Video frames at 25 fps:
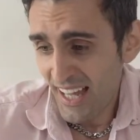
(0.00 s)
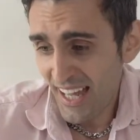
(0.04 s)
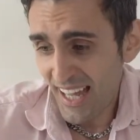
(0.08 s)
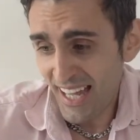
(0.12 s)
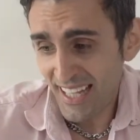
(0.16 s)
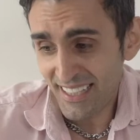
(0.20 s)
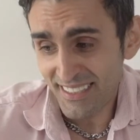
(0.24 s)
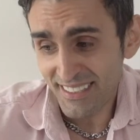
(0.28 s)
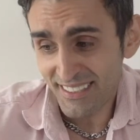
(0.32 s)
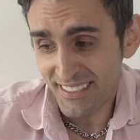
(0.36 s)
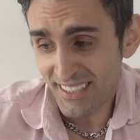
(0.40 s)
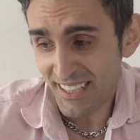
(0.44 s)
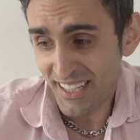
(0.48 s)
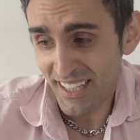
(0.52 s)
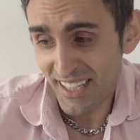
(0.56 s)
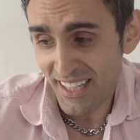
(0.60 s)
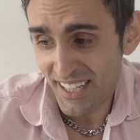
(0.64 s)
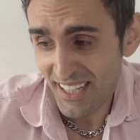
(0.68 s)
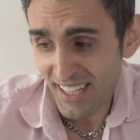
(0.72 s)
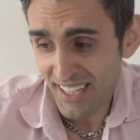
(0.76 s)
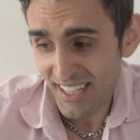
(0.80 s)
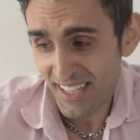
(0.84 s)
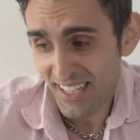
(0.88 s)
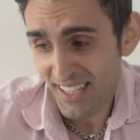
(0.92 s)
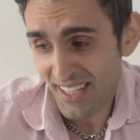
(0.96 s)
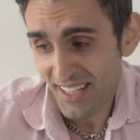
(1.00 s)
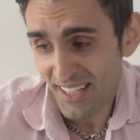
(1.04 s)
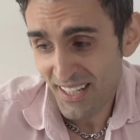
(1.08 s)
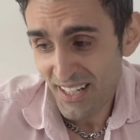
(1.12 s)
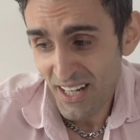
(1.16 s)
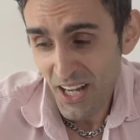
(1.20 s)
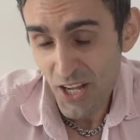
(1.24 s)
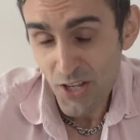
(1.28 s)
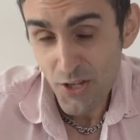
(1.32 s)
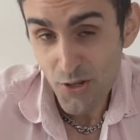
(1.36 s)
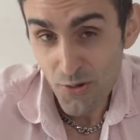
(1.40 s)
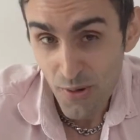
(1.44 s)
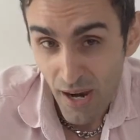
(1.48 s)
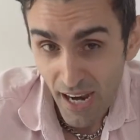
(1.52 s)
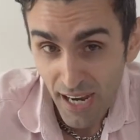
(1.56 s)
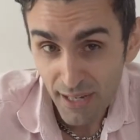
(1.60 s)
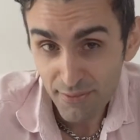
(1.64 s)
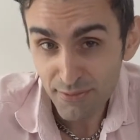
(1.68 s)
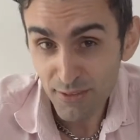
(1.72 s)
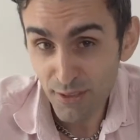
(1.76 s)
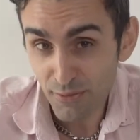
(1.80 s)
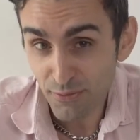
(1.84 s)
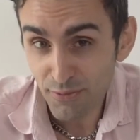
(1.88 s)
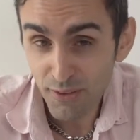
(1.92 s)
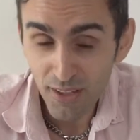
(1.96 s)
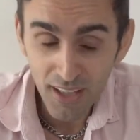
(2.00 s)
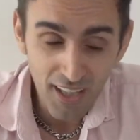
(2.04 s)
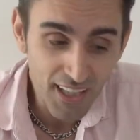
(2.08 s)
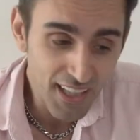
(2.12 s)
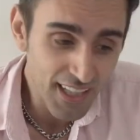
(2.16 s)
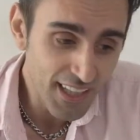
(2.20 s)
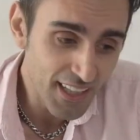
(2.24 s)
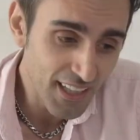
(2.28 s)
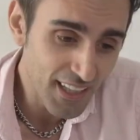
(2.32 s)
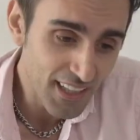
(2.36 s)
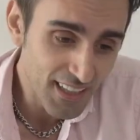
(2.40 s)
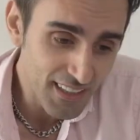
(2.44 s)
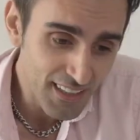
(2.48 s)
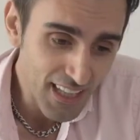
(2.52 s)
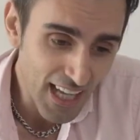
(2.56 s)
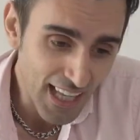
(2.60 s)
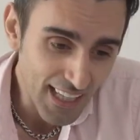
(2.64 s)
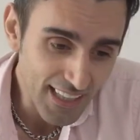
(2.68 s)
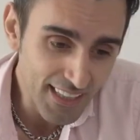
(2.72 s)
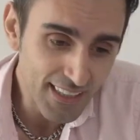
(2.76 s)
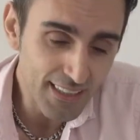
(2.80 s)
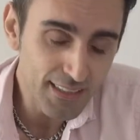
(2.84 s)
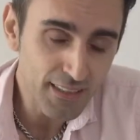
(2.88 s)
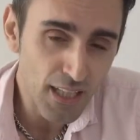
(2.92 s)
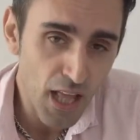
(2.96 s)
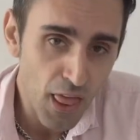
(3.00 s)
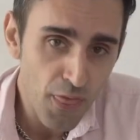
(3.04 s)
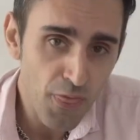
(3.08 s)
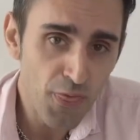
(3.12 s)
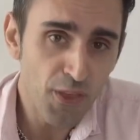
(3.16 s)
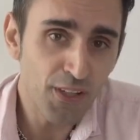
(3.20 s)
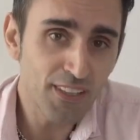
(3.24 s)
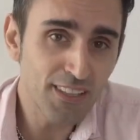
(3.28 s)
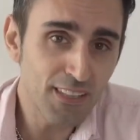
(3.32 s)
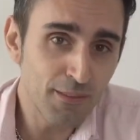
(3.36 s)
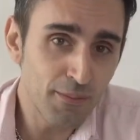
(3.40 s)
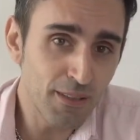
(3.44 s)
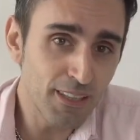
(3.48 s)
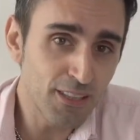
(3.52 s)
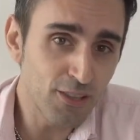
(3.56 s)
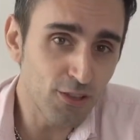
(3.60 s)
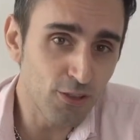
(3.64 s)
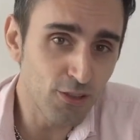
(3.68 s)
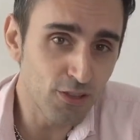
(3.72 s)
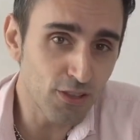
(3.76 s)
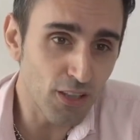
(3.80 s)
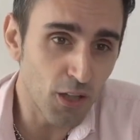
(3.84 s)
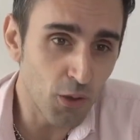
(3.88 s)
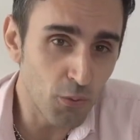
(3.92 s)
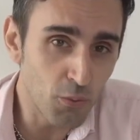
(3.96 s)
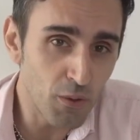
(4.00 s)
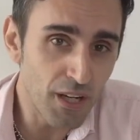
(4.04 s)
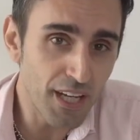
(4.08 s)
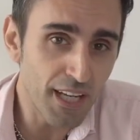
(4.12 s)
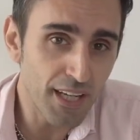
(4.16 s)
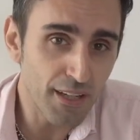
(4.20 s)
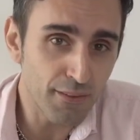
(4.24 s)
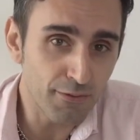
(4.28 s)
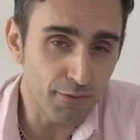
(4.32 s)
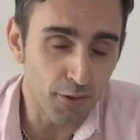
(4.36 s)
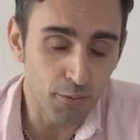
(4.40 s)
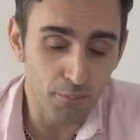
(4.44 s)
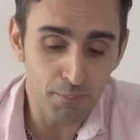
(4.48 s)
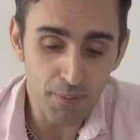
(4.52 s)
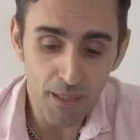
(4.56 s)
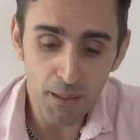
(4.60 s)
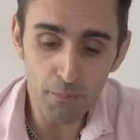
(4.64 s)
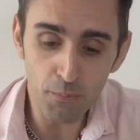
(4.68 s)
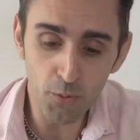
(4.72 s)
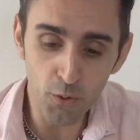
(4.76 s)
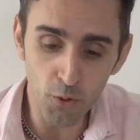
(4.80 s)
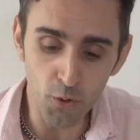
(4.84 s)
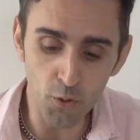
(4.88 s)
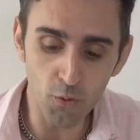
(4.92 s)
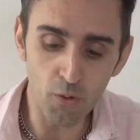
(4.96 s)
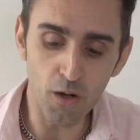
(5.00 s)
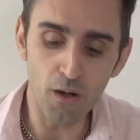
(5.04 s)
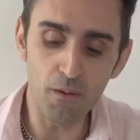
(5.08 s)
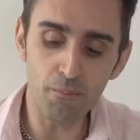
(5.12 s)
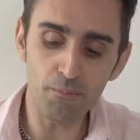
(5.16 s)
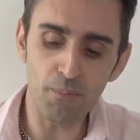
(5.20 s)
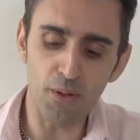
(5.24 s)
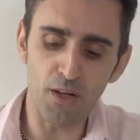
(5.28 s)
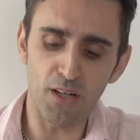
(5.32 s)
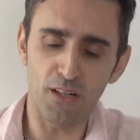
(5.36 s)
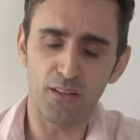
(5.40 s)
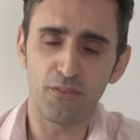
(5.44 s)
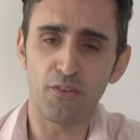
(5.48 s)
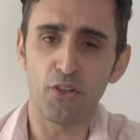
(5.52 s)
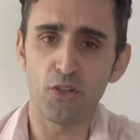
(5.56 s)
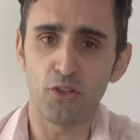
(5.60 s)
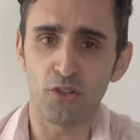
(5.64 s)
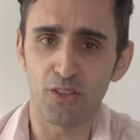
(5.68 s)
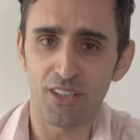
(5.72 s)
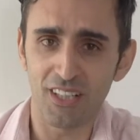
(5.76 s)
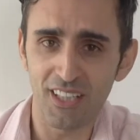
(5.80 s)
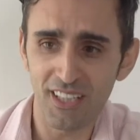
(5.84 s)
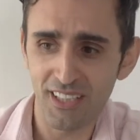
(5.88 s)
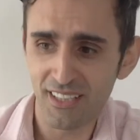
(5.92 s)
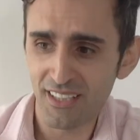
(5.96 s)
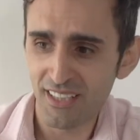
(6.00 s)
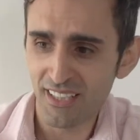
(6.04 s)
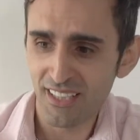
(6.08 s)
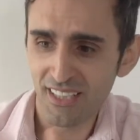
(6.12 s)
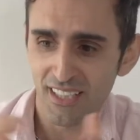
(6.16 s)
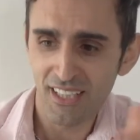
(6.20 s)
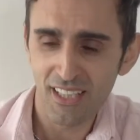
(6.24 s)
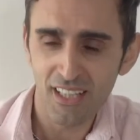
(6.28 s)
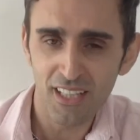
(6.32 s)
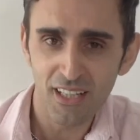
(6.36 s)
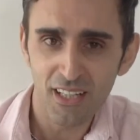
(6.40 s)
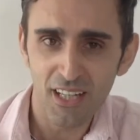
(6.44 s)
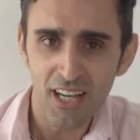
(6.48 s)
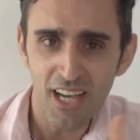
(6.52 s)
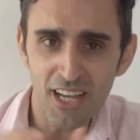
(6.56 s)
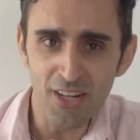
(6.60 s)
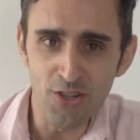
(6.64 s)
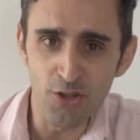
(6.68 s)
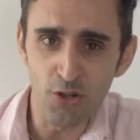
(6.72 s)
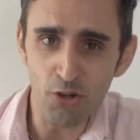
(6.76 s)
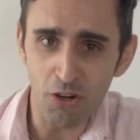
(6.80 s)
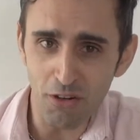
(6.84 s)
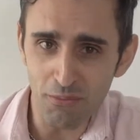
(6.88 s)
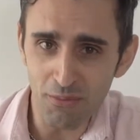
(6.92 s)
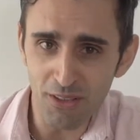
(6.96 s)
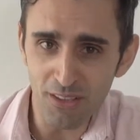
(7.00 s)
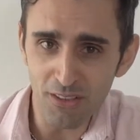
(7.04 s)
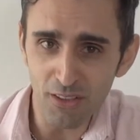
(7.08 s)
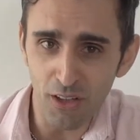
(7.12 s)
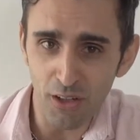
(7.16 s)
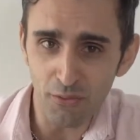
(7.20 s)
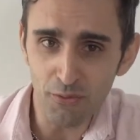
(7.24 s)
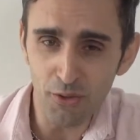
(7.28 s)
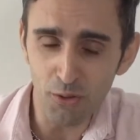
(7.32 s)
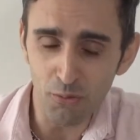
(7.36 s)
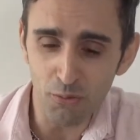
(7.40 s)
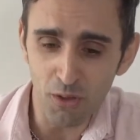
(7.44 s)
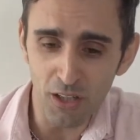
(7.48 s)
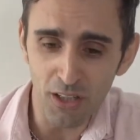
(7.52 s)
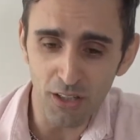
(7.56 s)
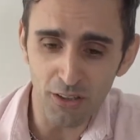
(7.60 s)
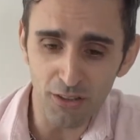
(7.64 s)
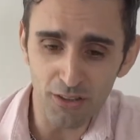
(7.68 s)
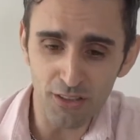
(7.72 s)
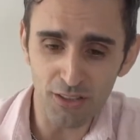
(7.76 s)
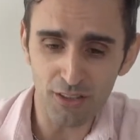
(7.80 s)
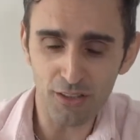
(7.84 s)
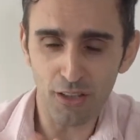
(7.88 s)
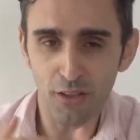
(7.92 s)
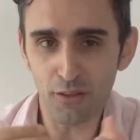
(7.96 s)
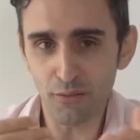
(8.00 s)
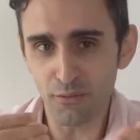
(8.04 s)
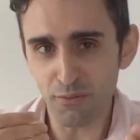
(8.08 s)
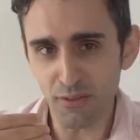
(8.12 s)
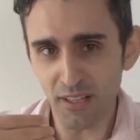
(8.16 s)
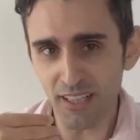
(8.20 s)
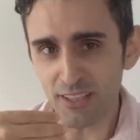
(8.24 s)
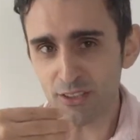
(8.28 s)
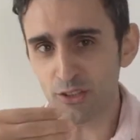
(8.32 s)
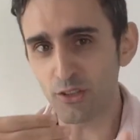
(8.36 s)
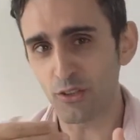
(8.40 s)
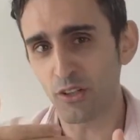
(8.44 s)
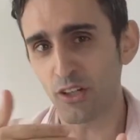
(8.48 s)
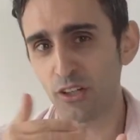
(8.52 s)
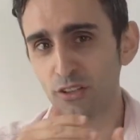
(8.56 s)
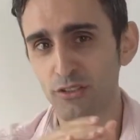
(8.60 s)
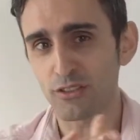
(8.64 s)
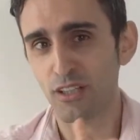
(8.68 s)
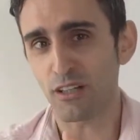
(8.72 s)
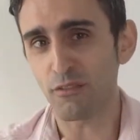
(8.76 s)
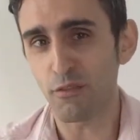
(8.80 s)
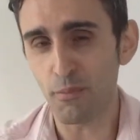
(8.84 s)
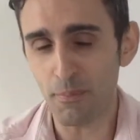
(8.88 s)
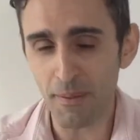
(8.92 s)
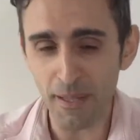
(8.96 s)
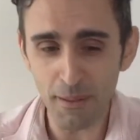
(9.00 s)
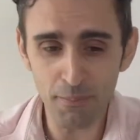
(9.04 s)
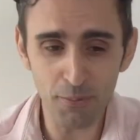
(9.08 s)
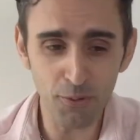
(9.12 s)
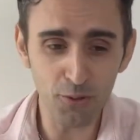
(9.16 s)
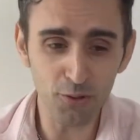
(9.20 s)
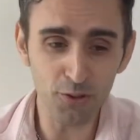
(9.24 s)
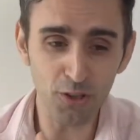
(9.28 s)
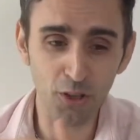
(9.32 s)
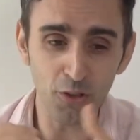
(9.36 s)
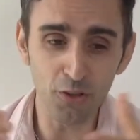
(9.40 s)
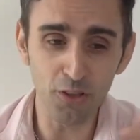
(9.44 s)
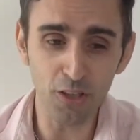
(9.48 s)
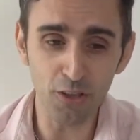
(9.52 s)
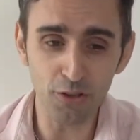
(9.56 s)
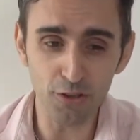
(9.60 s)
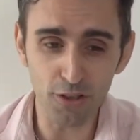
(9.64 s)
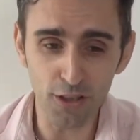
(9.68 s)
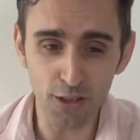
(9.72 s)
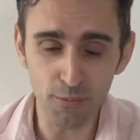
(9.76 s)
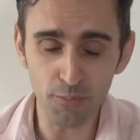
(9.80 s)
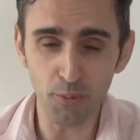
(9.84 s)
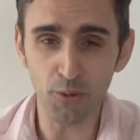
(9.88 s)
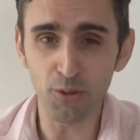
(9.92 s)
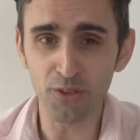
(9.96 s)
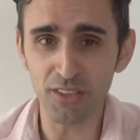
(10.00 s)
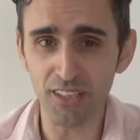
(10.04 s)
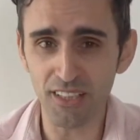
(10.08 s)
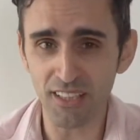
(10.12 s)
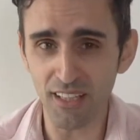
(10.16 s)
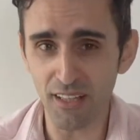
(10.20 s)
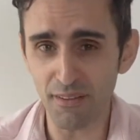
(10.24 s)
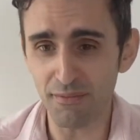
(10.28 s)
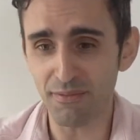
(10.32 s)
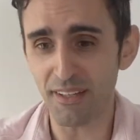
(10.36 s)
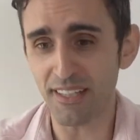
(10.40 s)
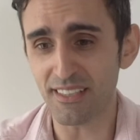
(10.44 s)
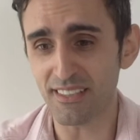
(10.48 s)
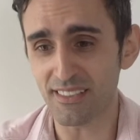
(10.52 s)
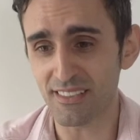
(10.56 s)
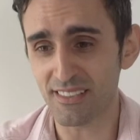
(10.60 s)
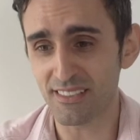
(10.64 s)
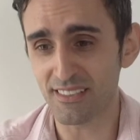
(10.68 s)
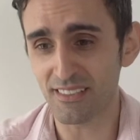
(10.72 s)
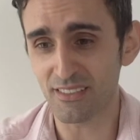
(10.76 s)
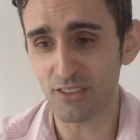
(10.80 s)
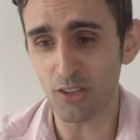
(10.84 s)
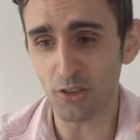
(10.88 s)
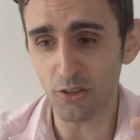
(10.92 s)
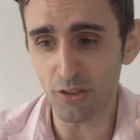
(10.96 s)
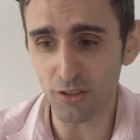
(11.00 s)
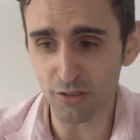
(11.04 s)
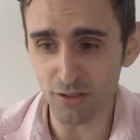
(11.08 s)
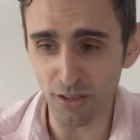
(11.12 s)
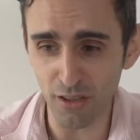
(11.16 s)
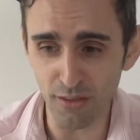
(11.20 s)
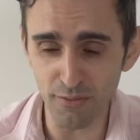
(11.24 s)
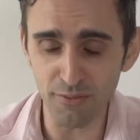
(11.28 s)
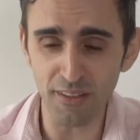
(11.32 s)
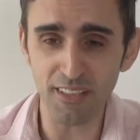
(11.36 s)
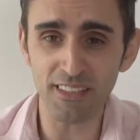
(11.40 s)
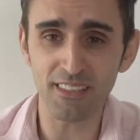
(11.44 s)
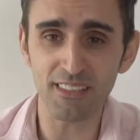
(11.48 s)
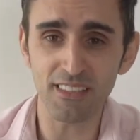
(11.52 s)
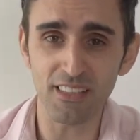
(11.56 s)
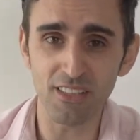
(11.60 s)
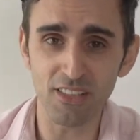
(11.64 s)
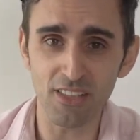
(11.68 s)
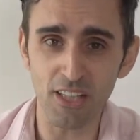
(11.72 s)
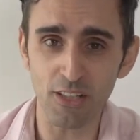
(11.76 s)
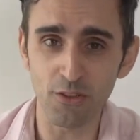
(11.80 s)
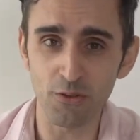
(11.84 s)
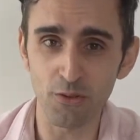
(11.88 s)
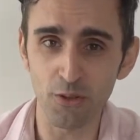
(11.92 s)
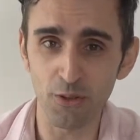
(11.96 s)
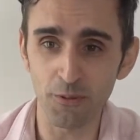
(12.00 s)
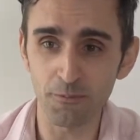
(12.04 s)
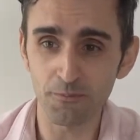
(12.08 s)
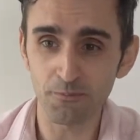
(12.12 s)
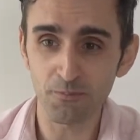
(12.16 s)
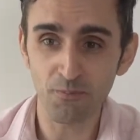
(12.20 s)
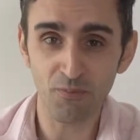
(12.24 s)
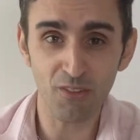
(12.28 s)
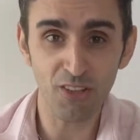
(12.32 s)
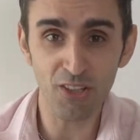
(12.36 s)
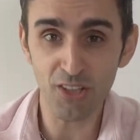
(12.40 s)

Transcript: And you have to fly at least 30 meters away from people who aren't part of your enjoyment of the world. So don't fly too close to other people. Don't go to sporting events. Don't go to events in general.